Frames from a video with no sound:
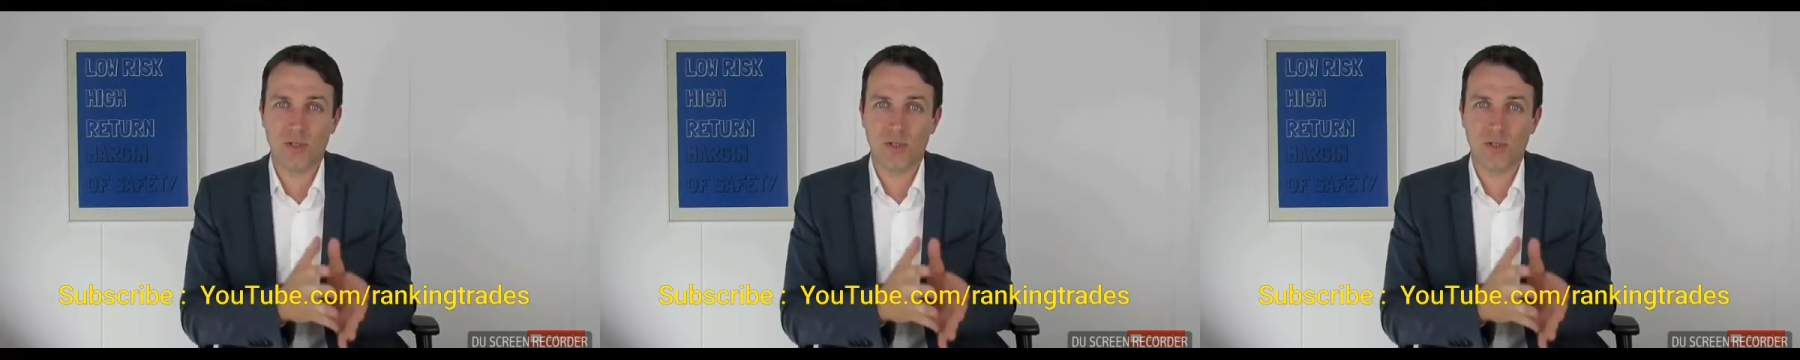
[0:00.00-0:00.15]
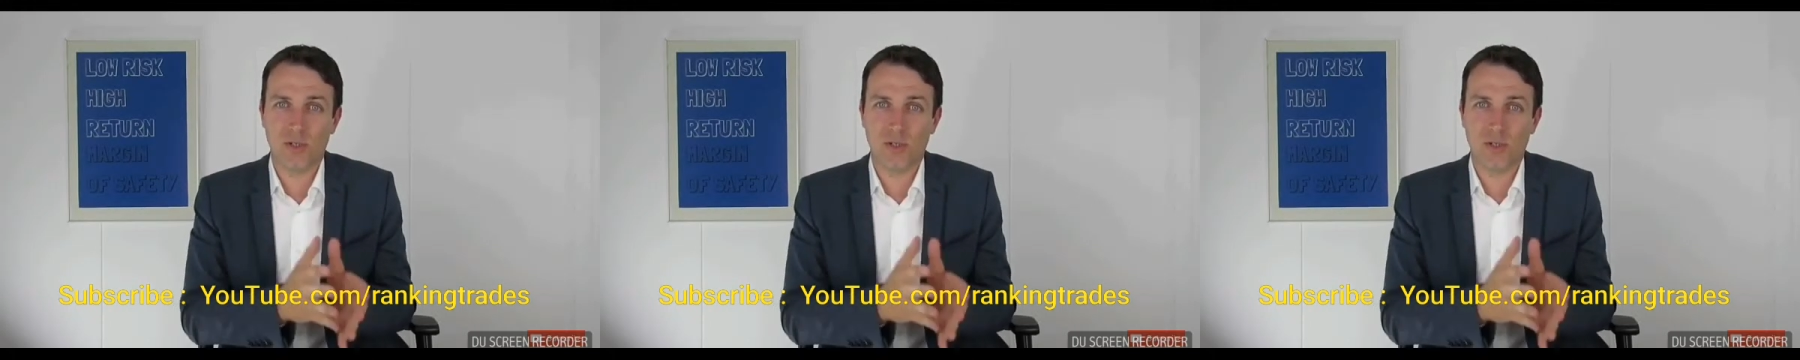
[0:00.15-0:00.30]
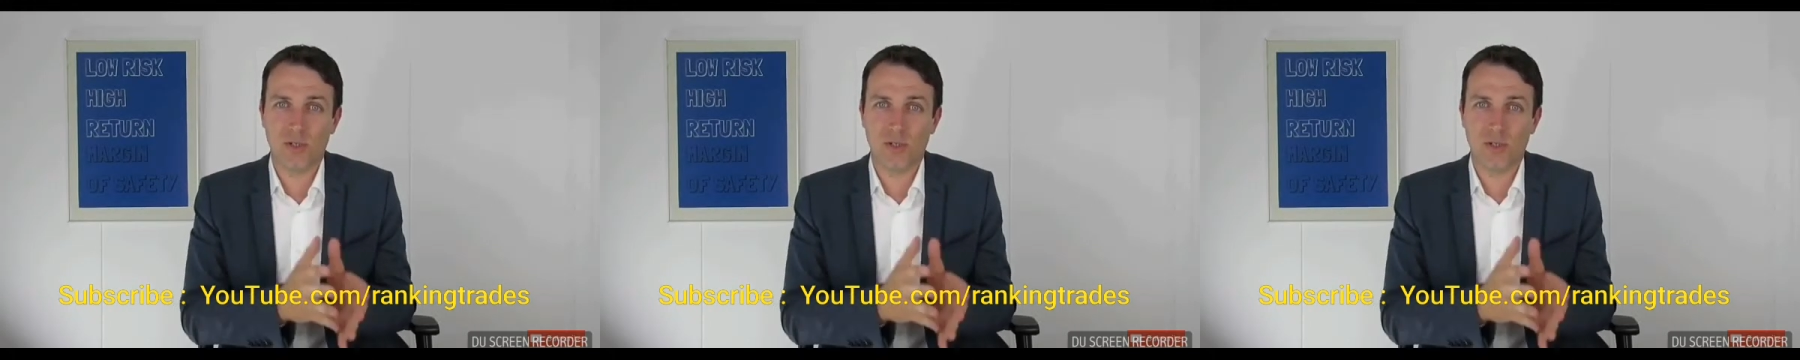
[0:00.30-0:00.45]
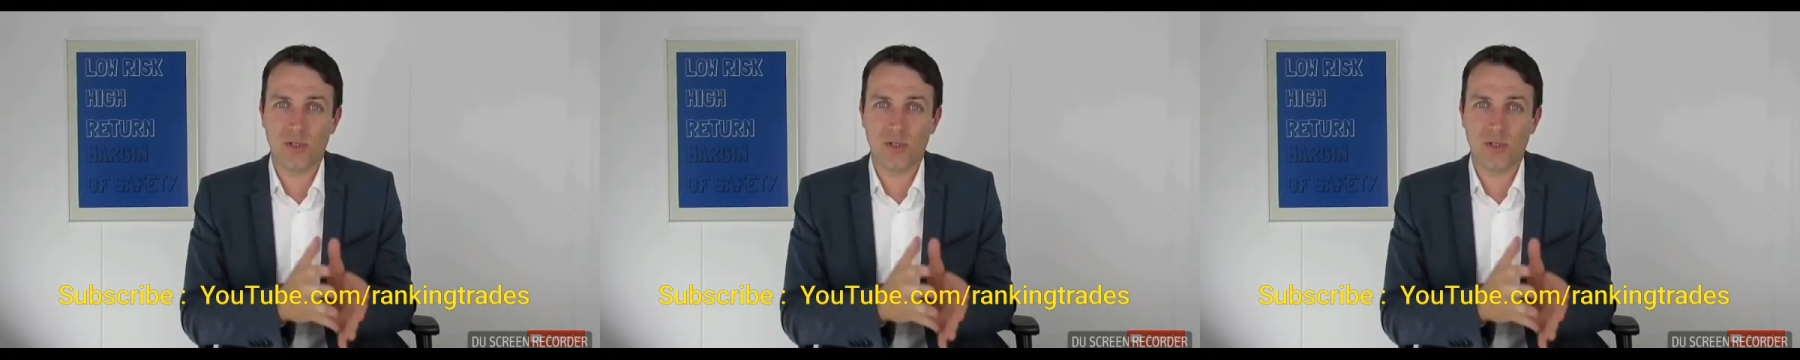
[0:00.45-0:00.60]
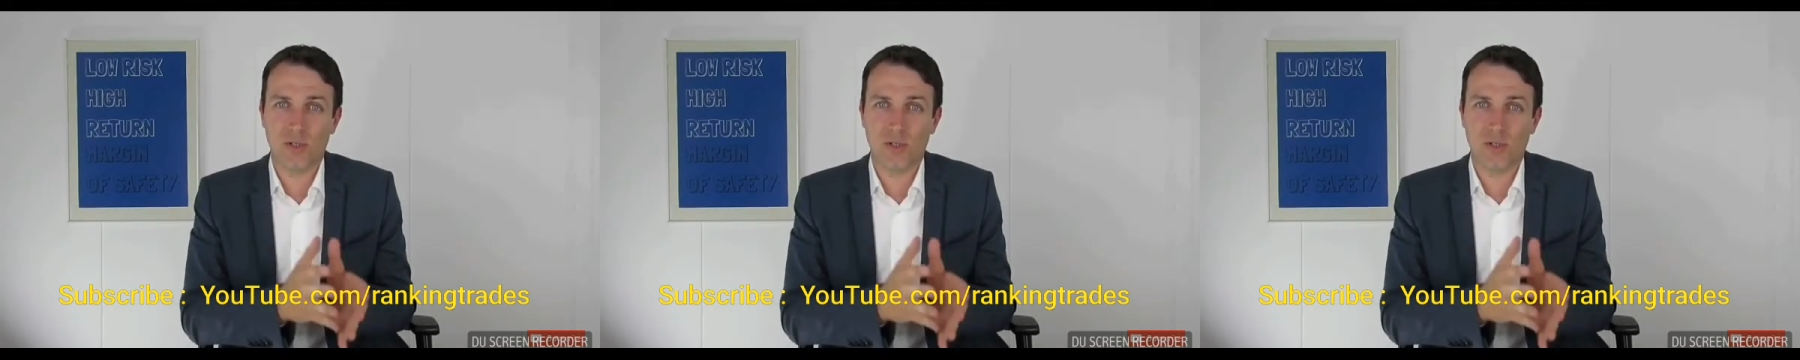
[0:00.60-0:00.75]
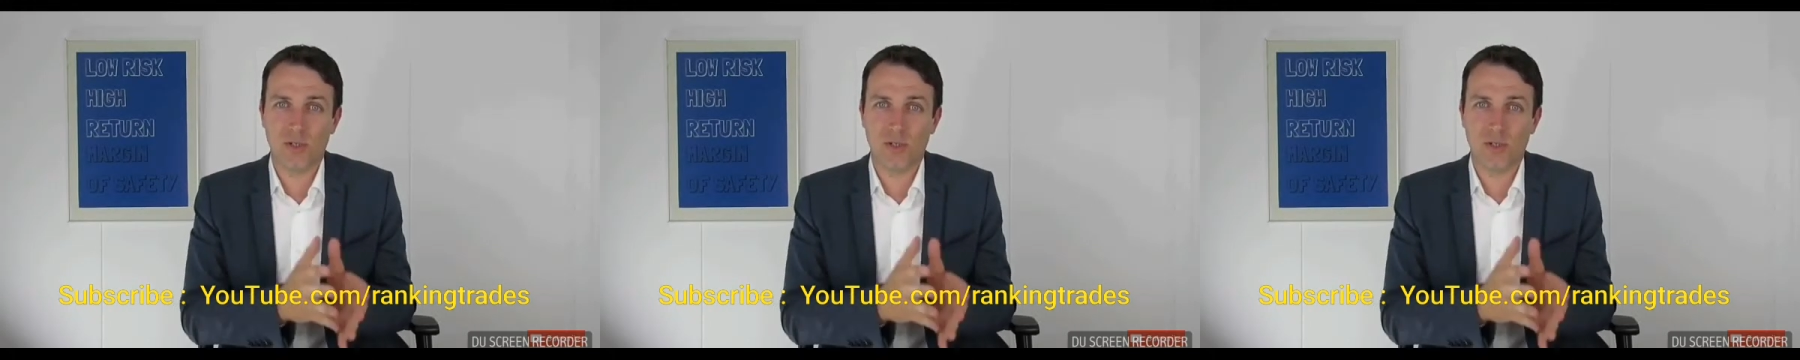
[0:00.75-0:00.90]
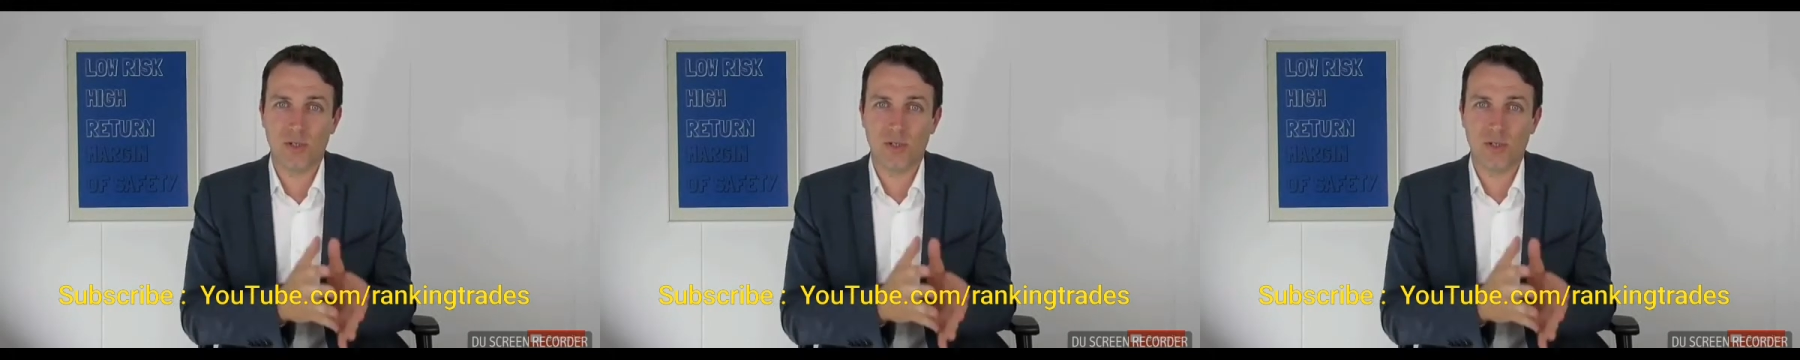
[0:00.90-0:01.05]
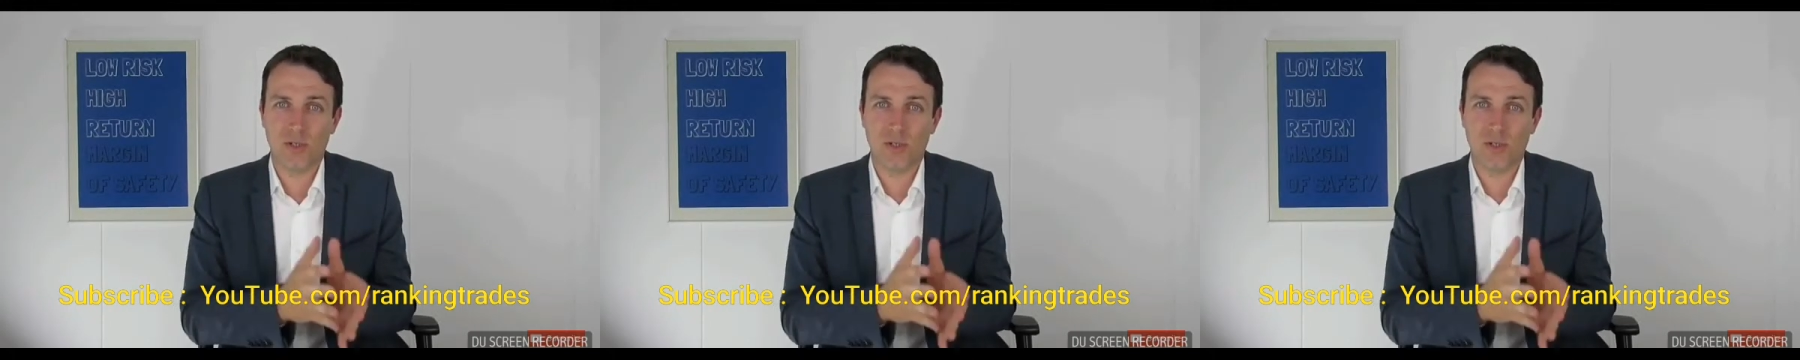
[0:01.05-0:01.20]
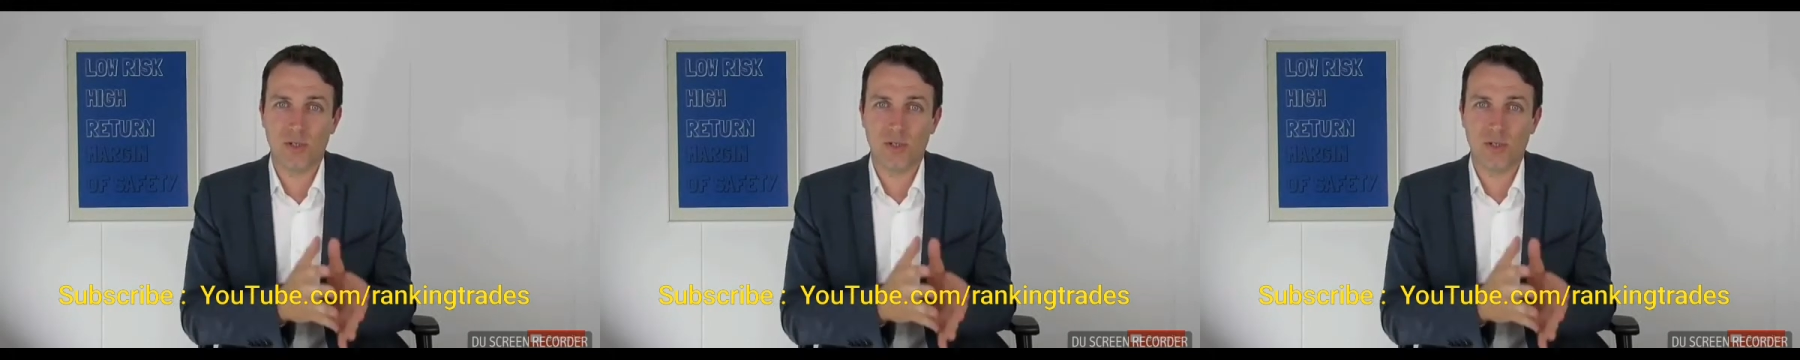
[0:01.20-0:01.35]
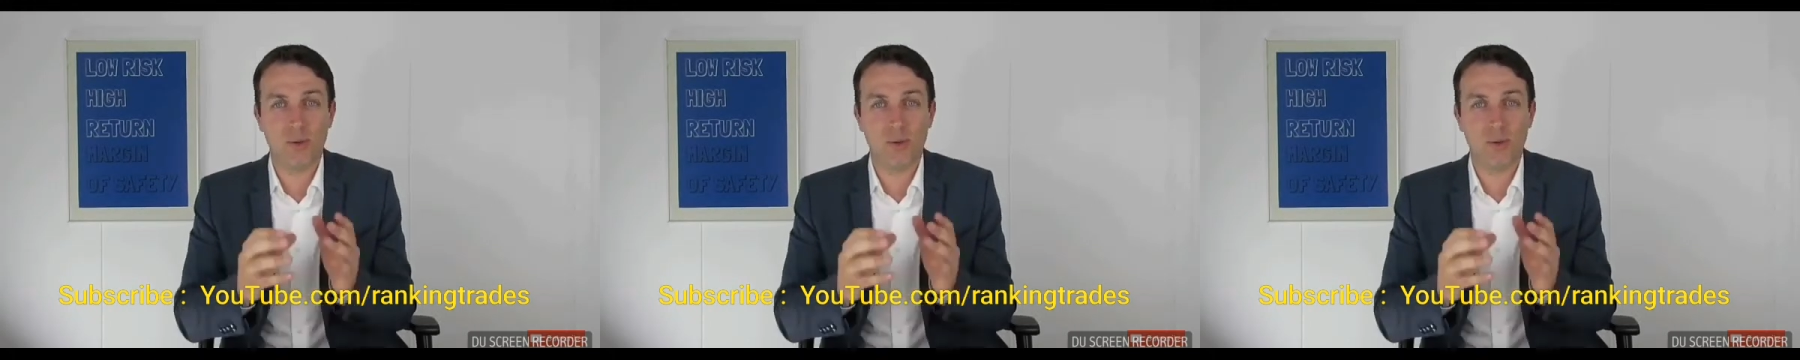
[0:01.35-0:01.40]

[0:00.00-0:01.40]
York Stock Exchange,